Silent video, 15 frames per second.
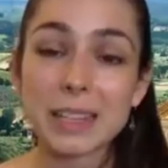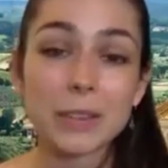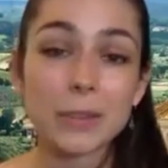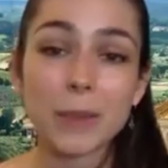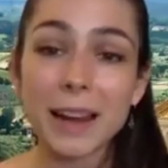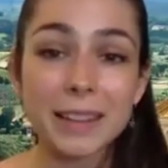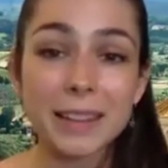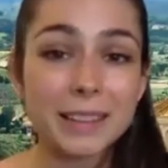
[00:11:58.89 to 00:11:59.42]

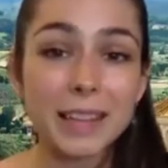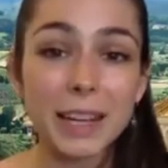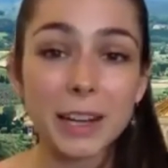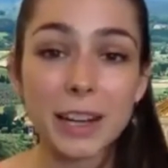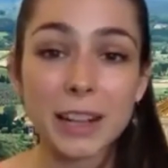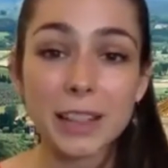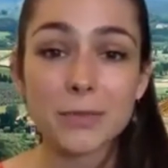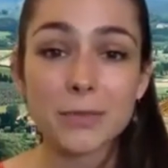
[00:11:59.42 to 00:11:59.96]
right there
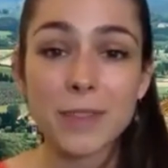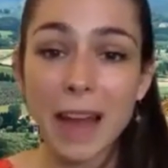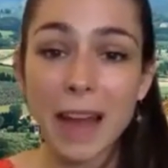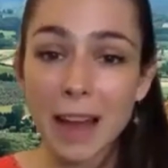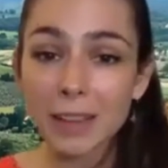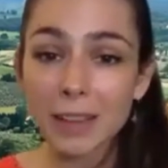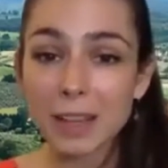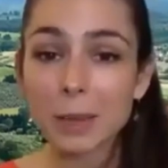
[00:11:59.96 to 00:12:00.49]
in the
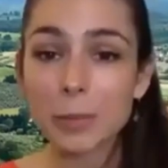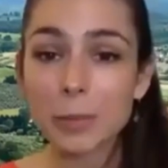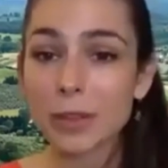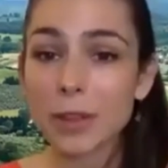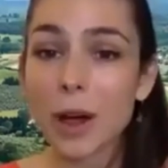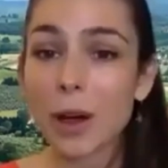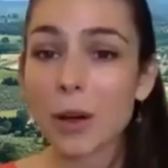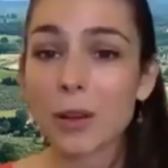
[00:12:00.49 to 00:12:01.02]
valley
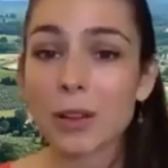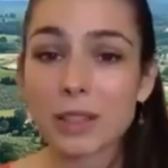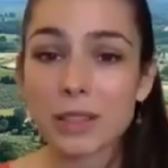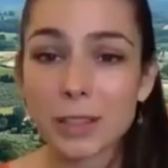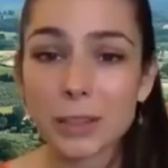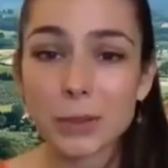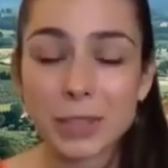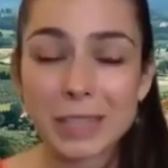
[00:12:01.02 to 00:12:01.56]
below that you can